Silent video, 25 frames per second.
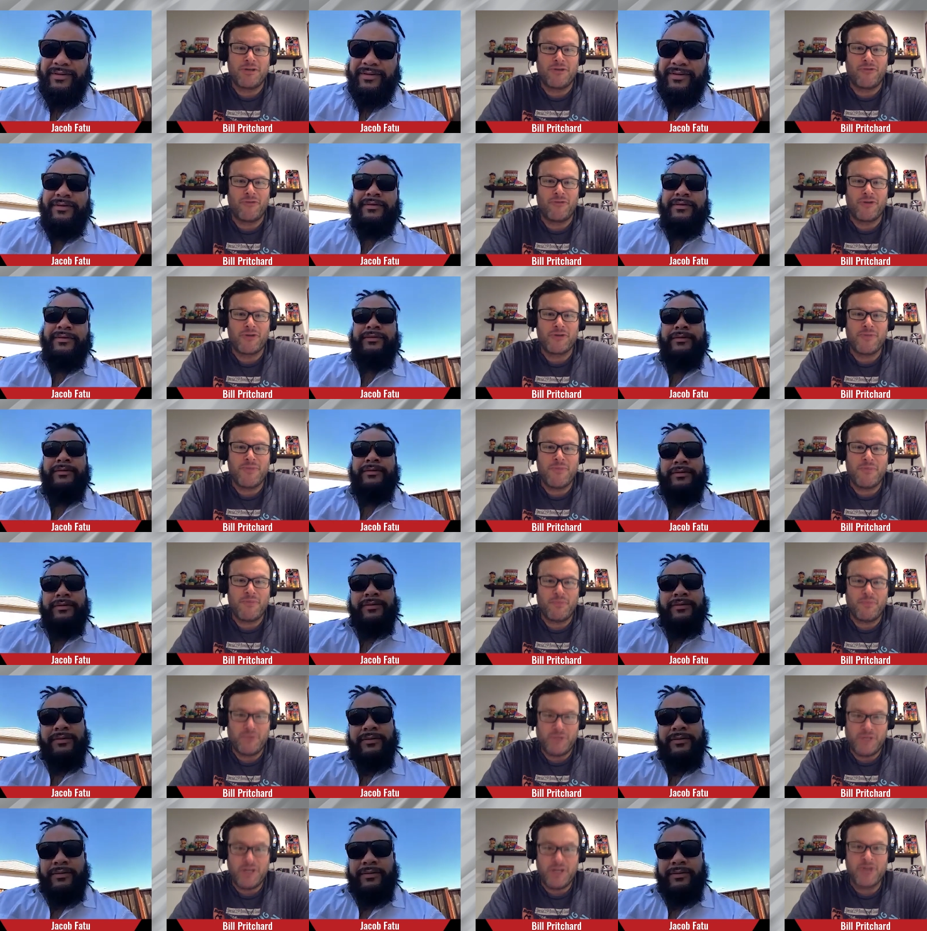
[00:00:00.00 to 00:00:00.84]
Speaker 1: your first
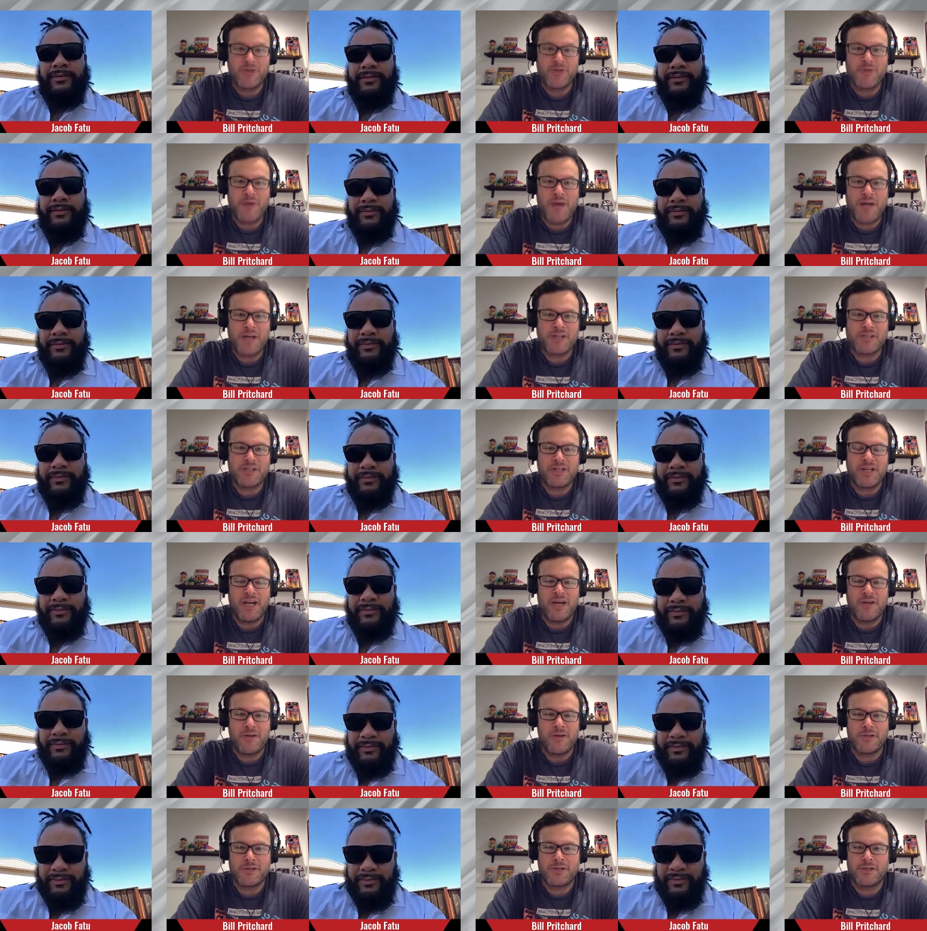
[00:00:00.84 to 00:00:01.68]
singles match
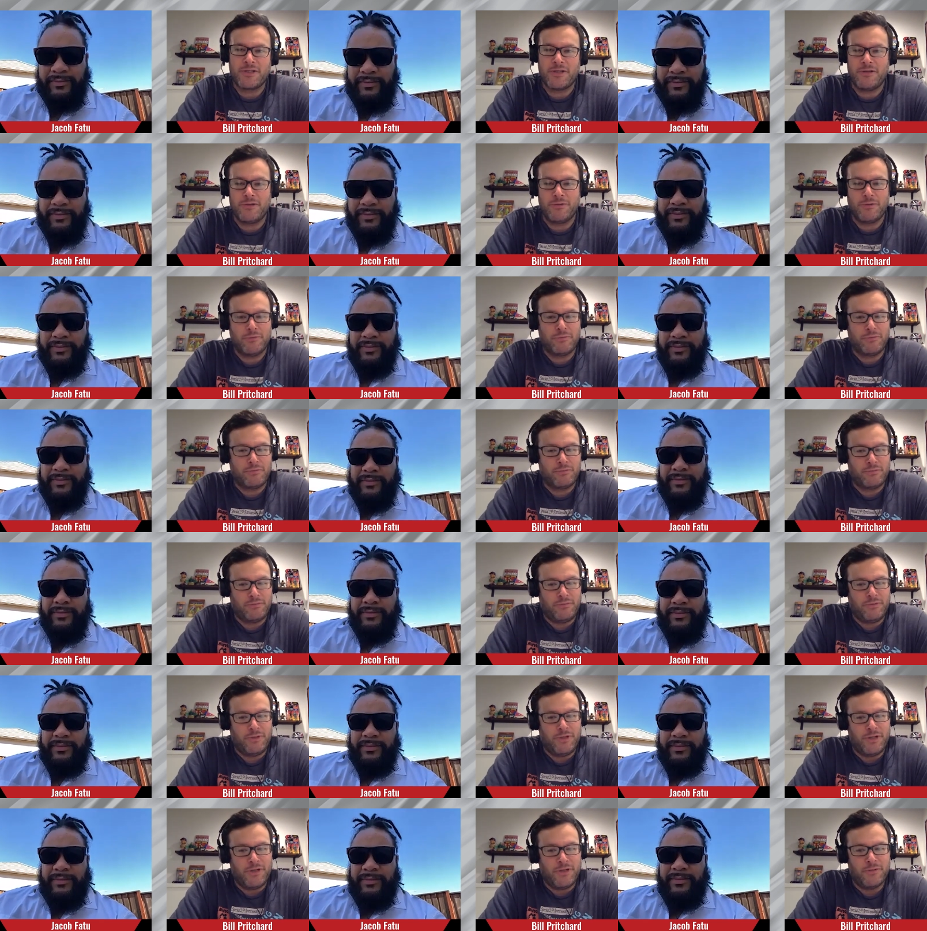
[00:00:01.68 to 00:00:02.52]
together, so
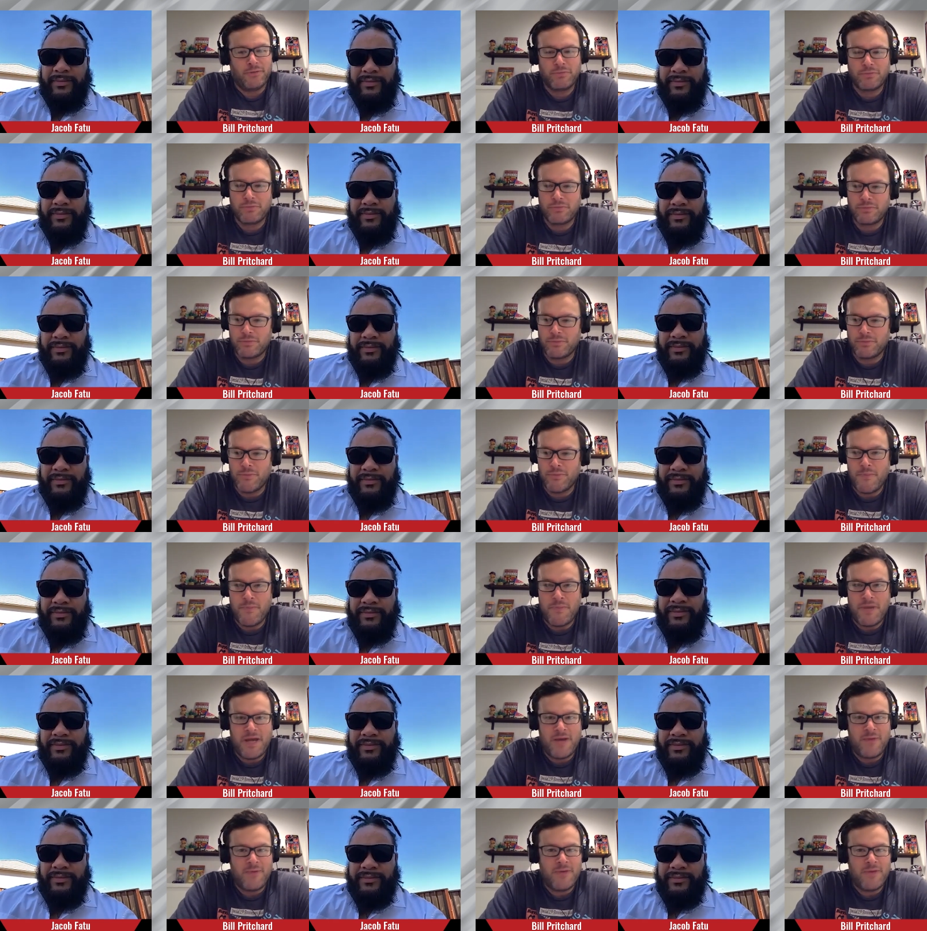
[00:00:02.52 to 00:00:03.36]
you know
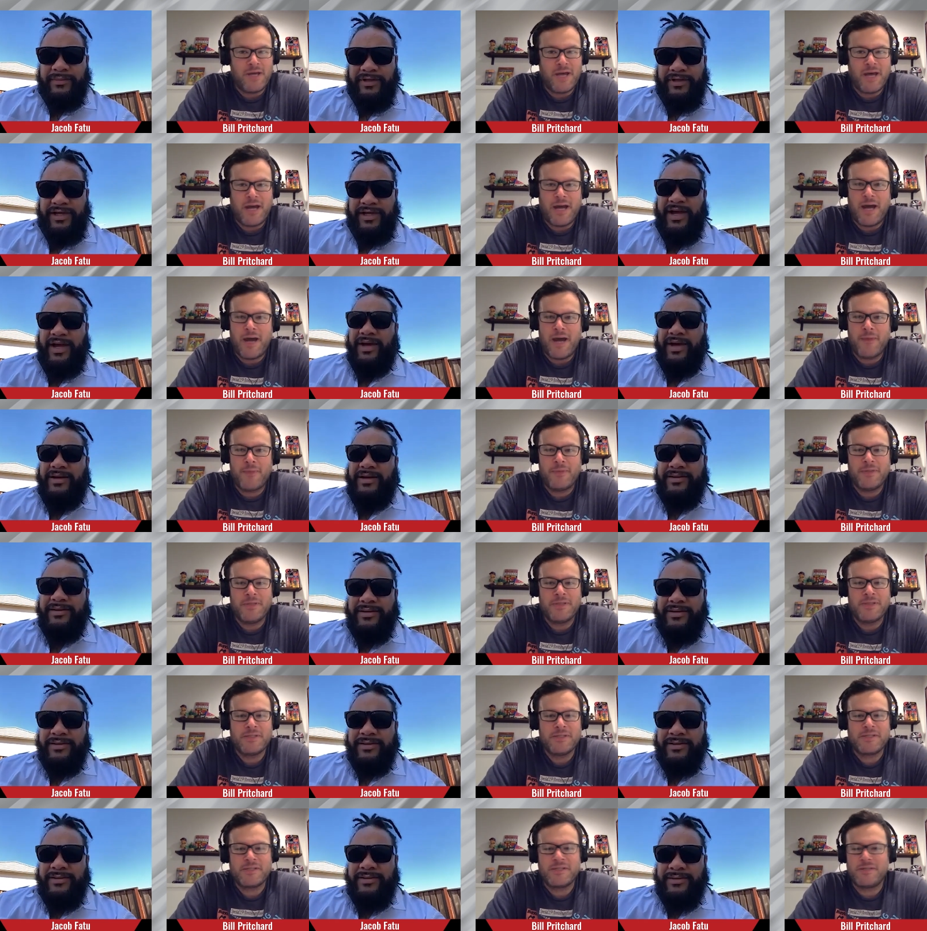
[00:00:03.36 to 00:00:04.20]
maybe that yeah.
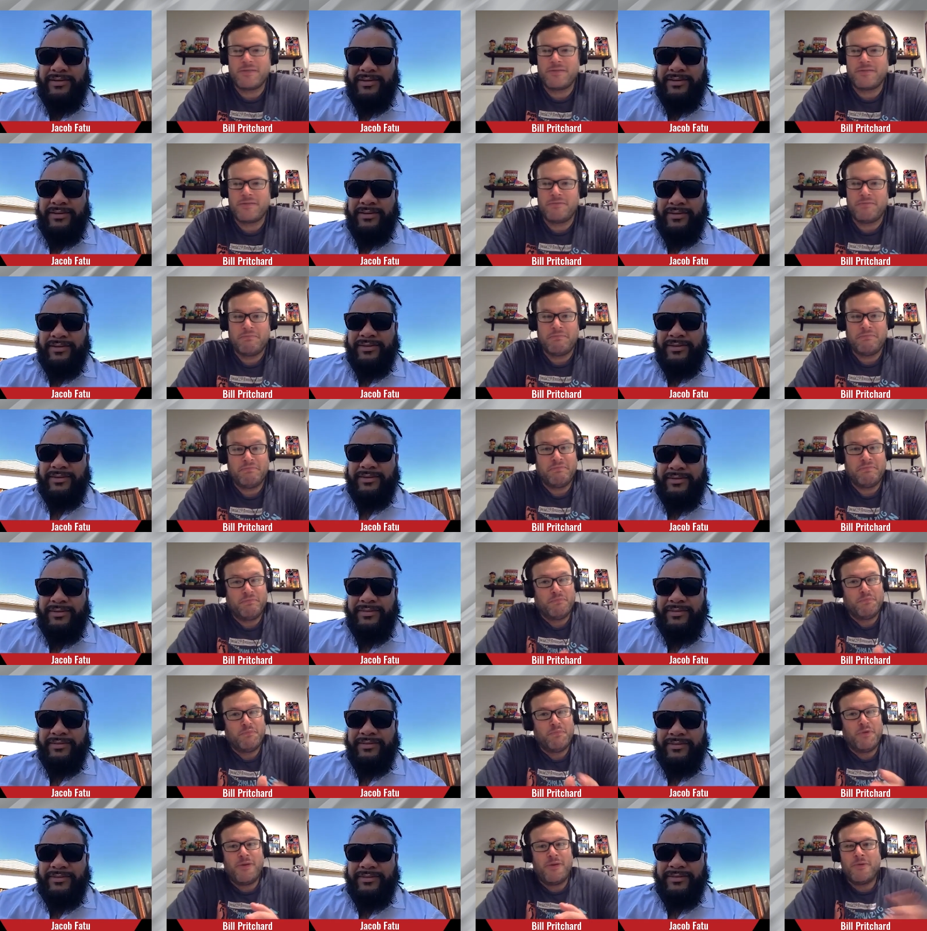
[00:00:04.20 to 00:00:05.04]
happens
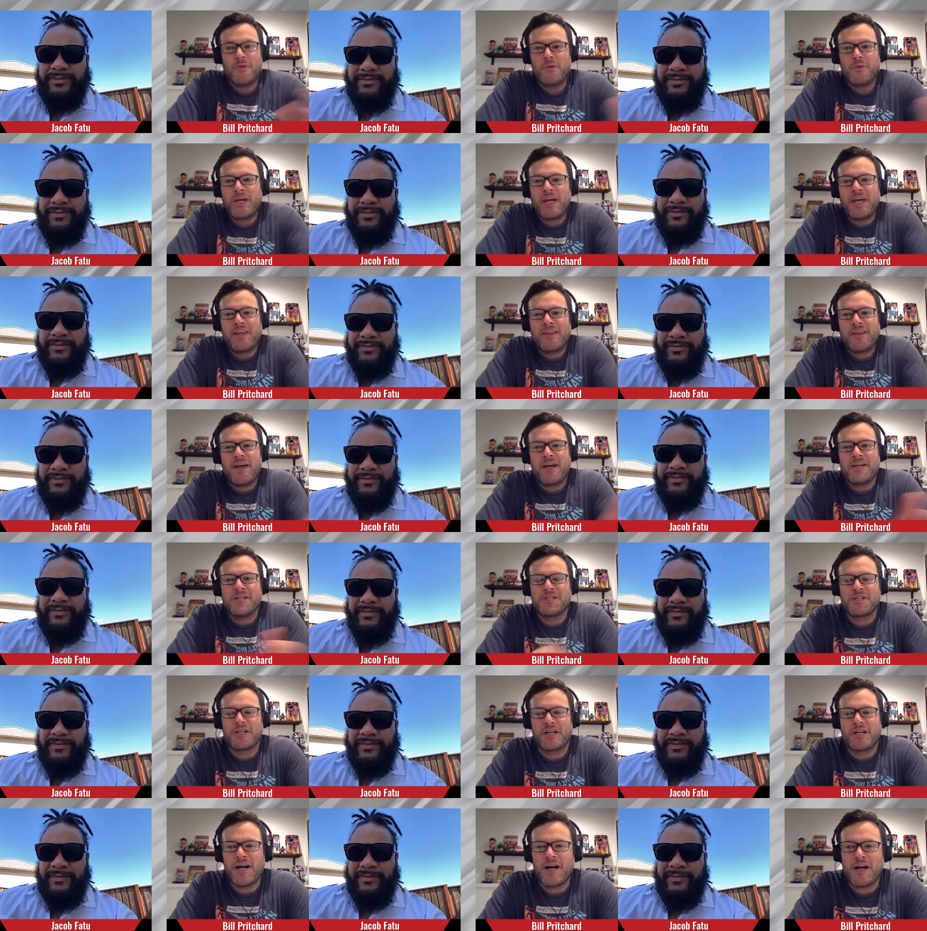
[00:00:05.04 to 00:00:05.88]
maybe we get that in
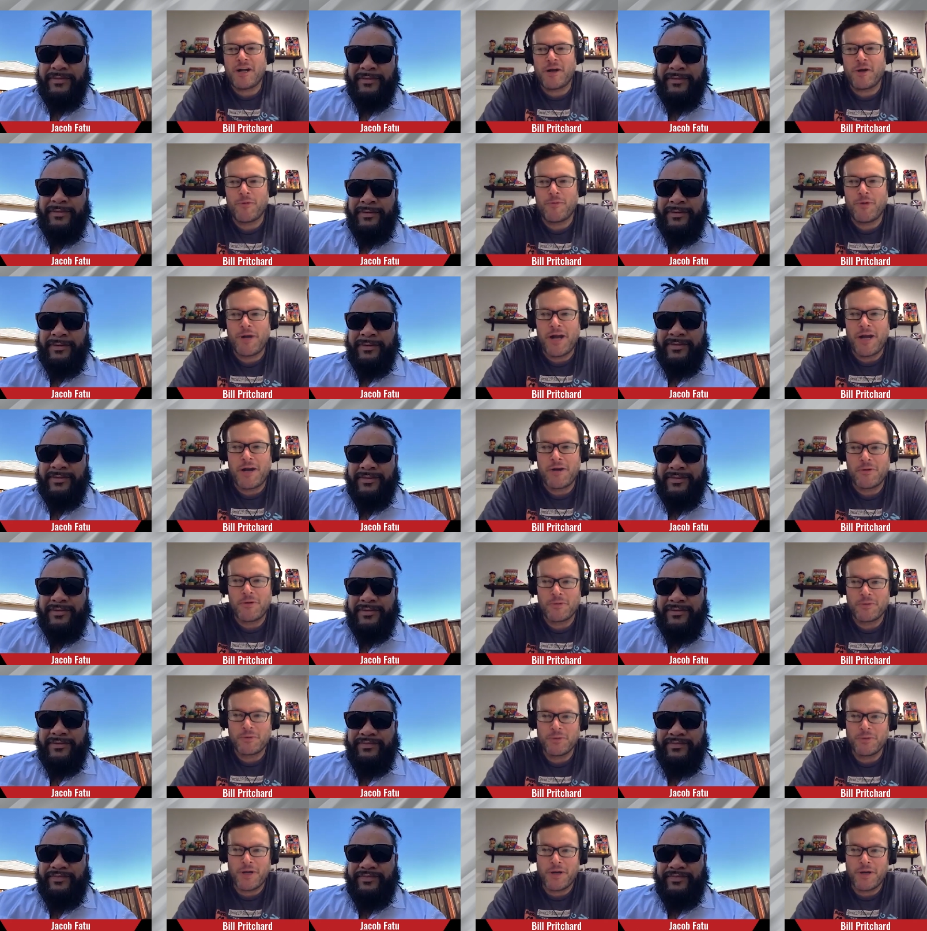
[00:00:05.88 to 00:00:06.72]
Chicago, but I
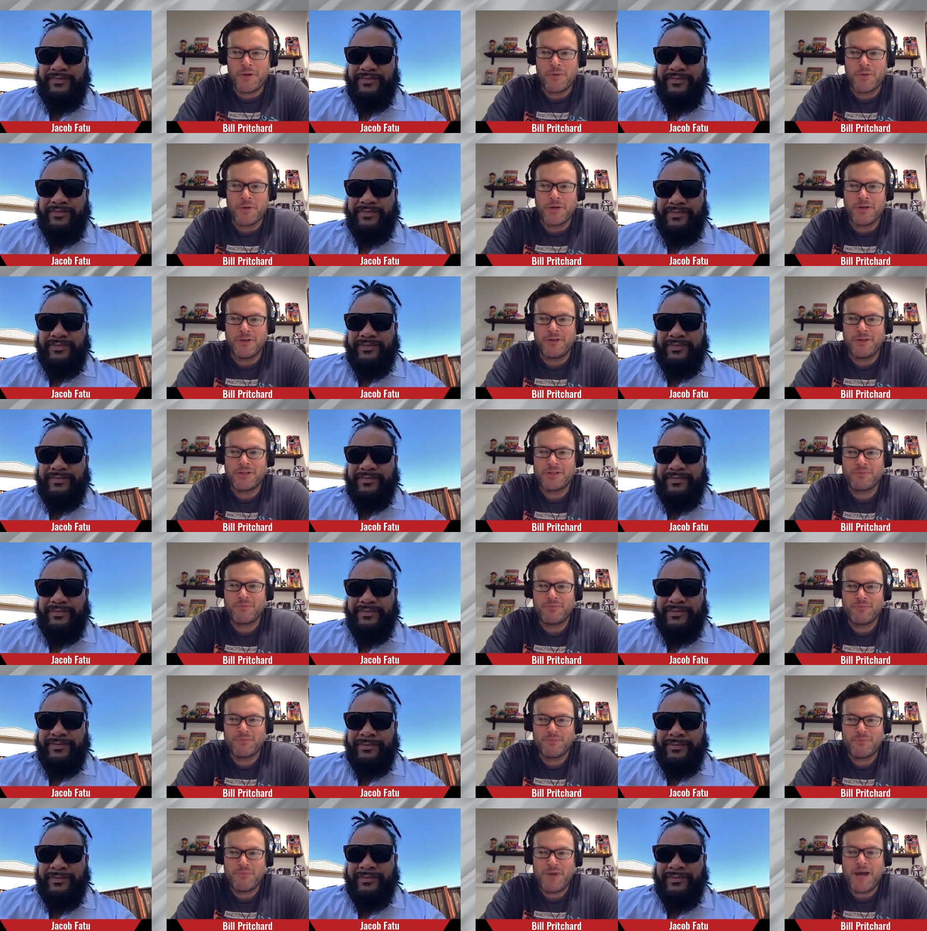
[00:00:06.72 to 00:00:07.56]
don't I don't want to look
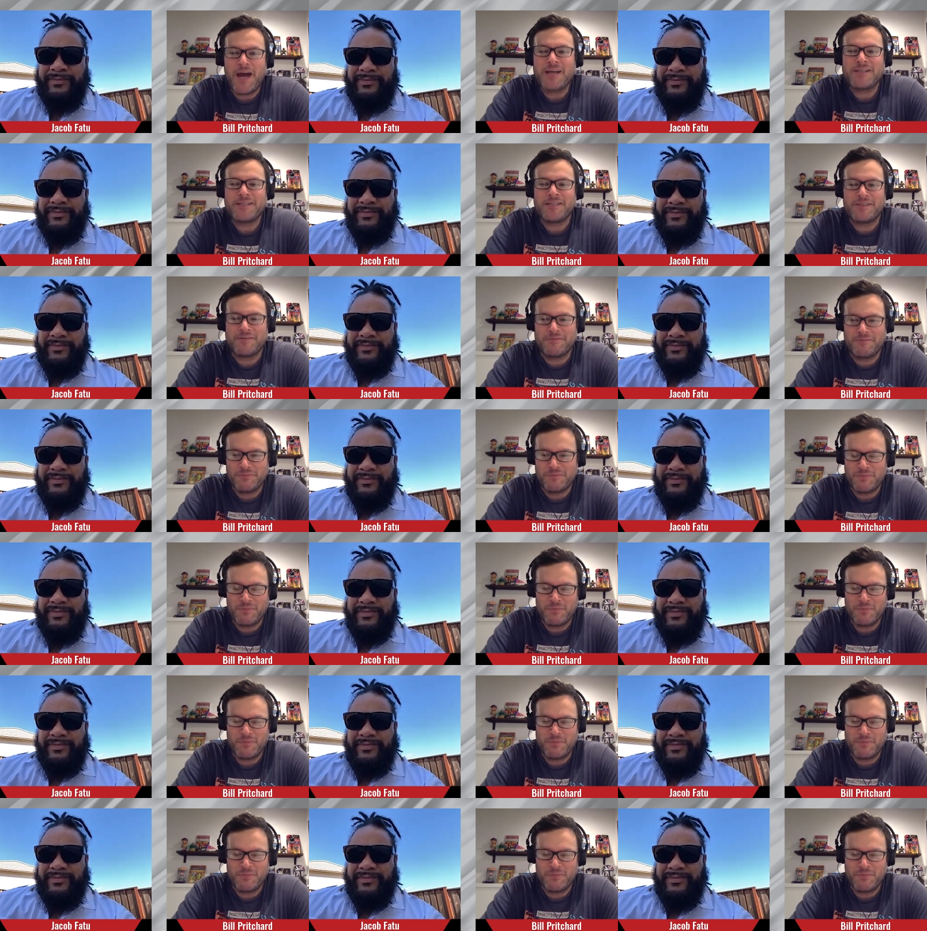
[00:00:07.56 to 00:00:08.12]
past